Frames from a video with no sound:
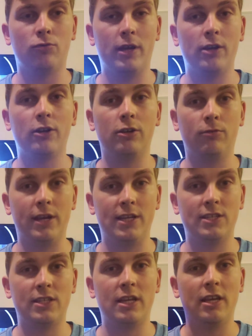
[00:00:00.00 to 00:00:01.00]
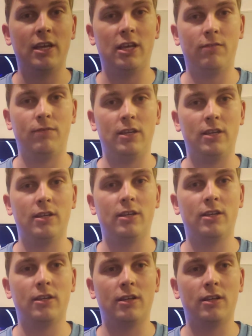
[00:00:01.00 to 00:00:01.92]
record erased if he